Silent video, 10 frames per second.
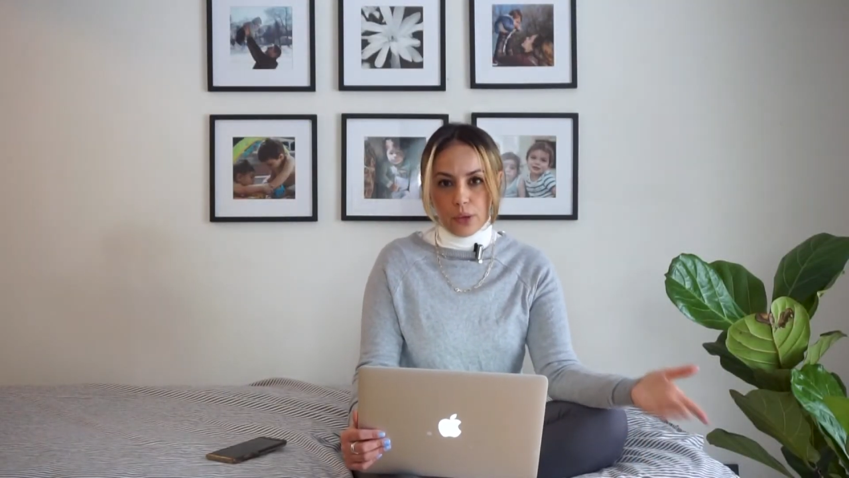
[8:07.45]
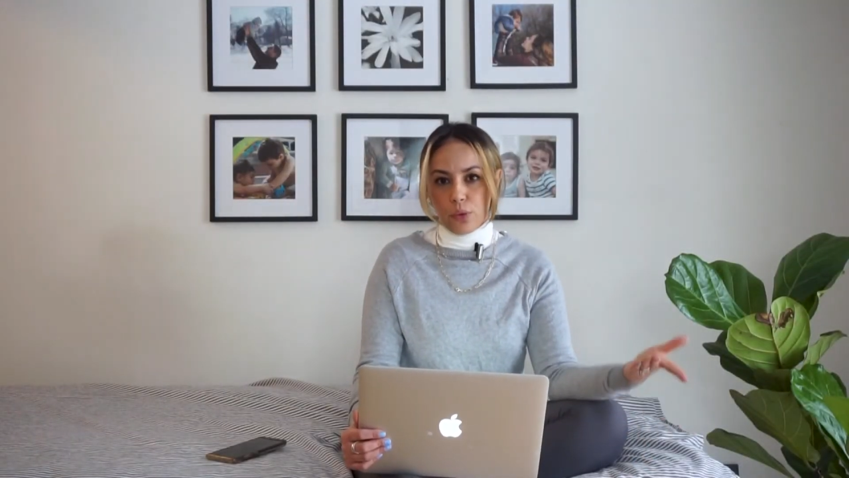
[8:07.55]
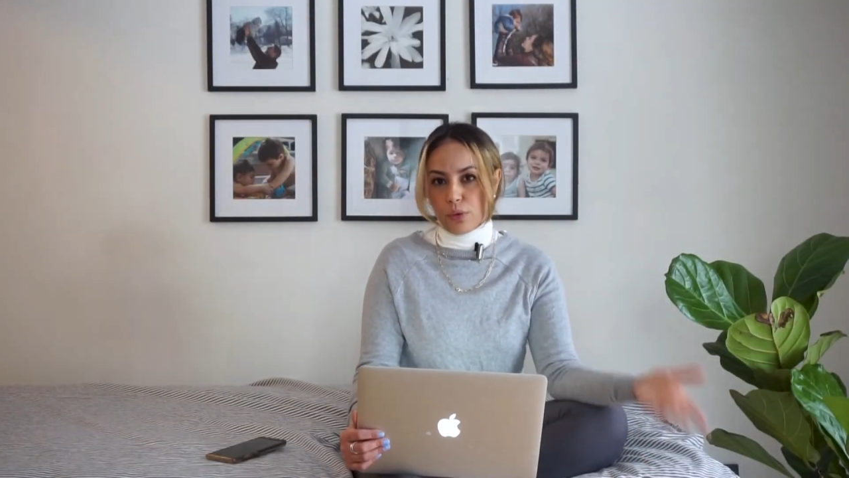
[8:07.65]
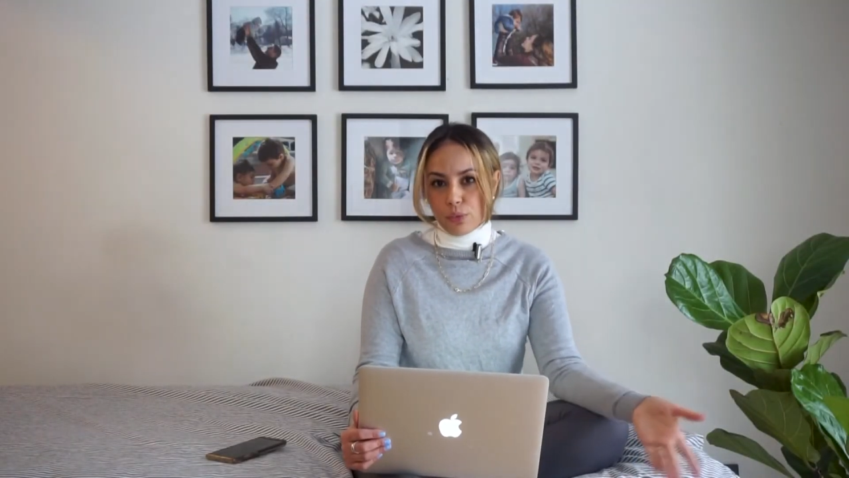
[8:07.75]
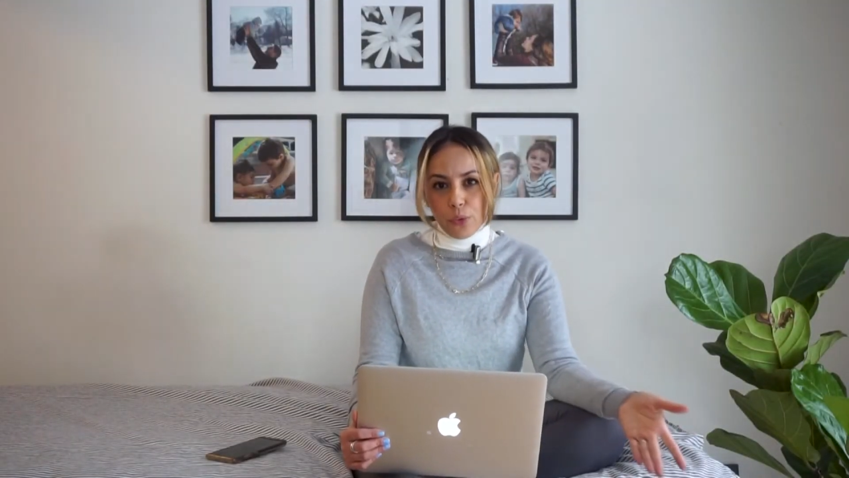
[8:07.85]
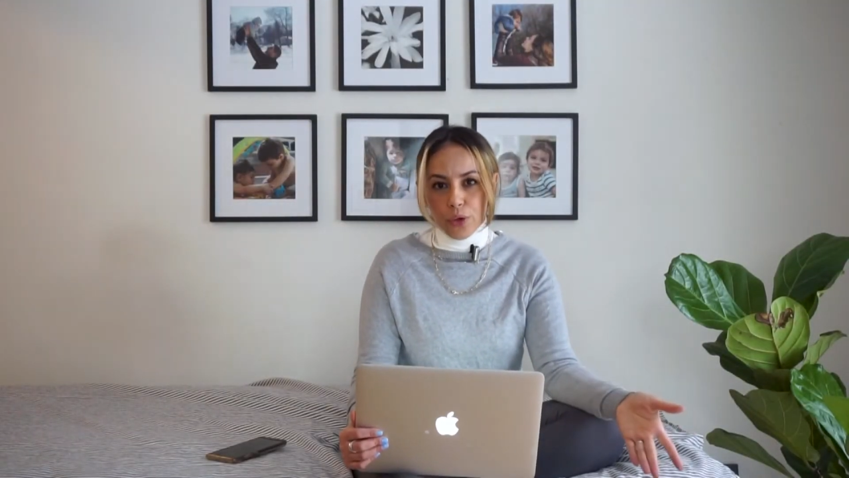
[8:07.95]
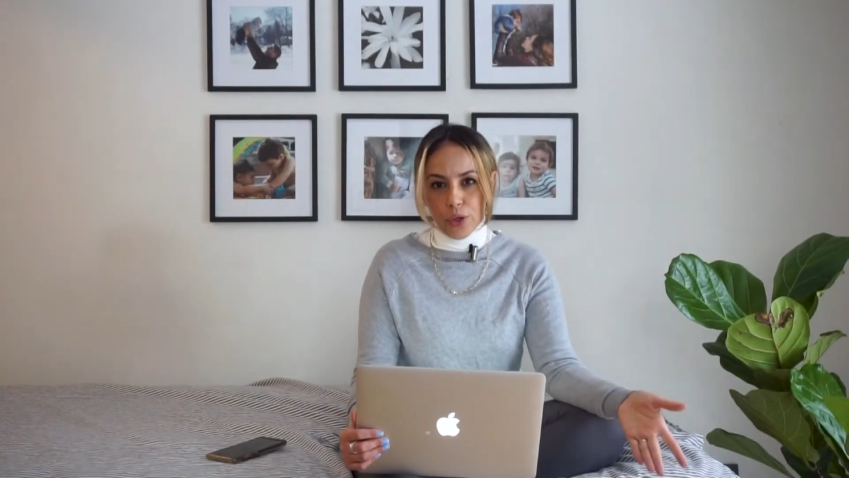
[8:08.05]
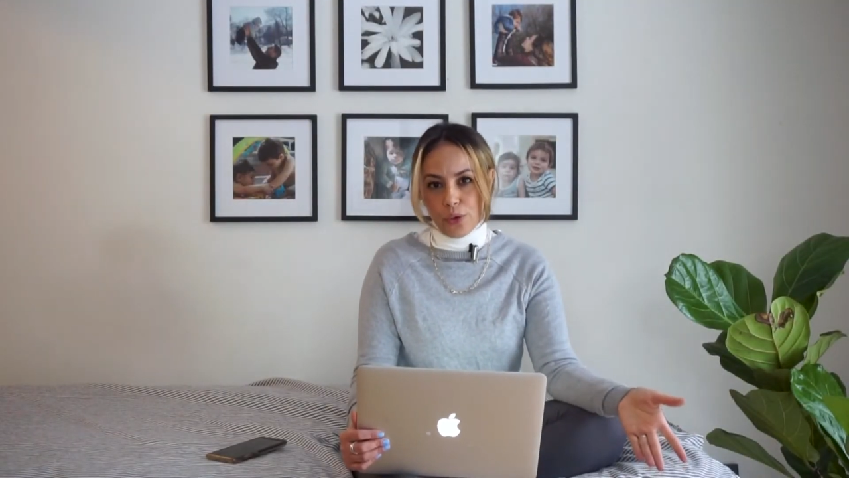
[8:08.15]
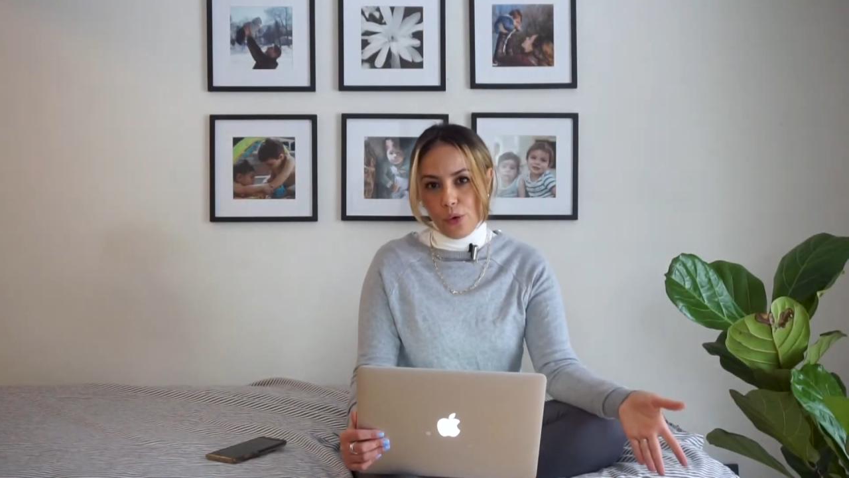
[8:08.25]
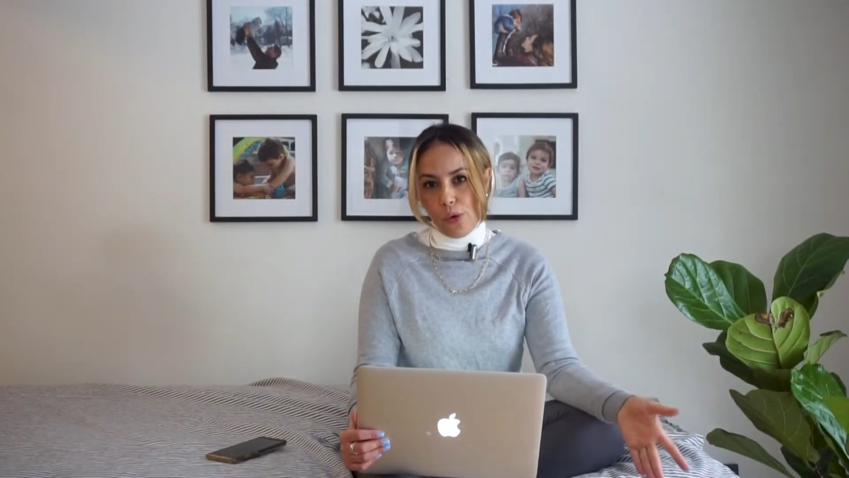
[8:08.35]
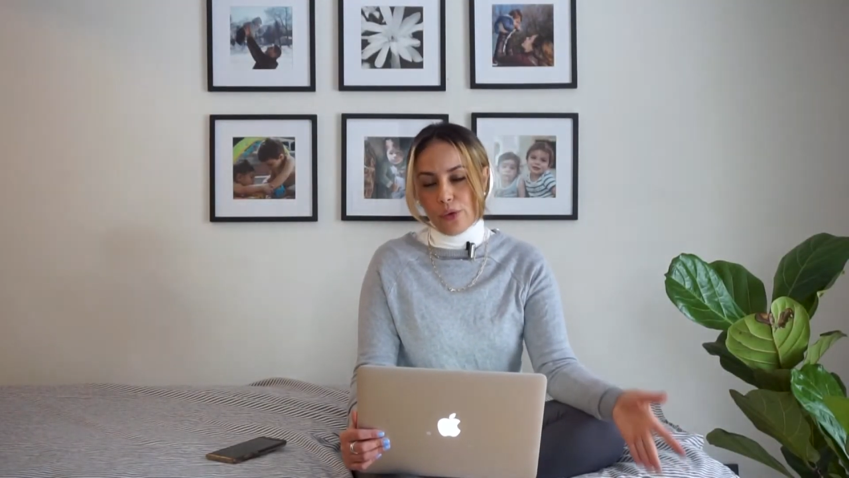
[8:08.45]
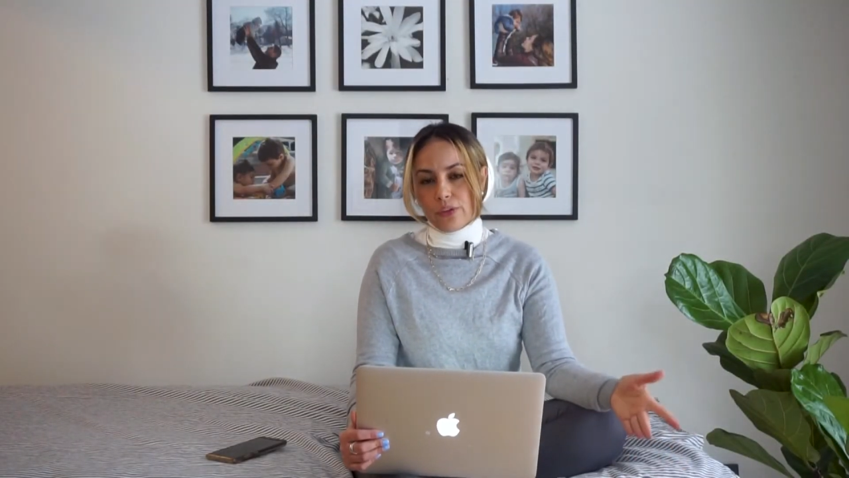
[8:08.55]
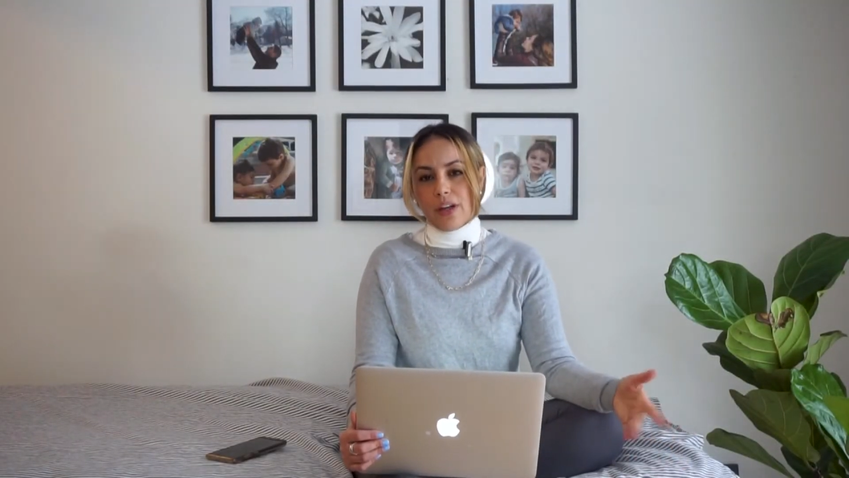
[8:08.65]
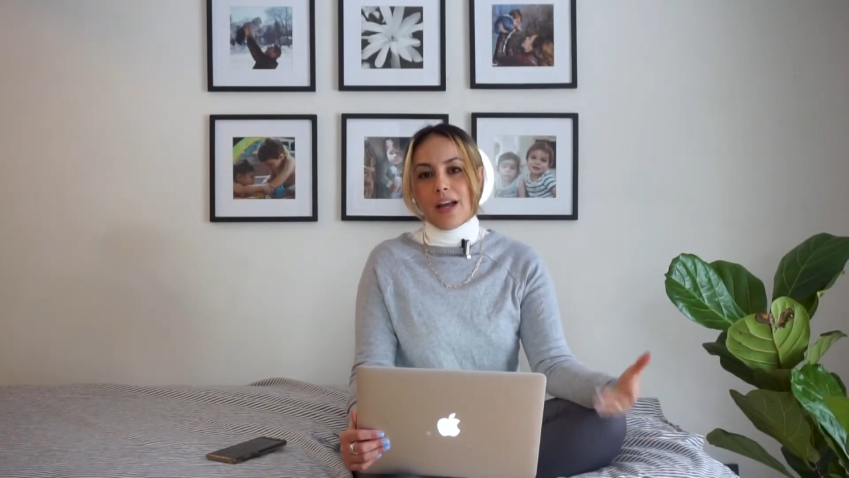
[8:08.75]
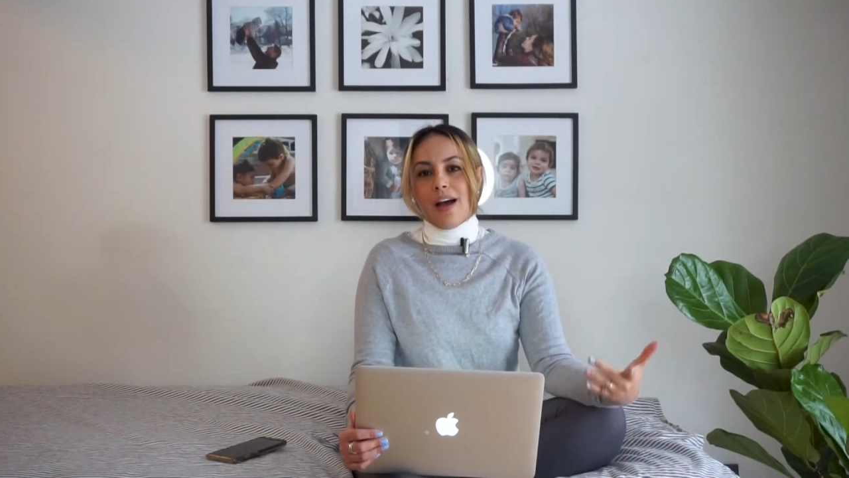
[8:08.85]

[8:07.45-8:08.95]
or 4 year old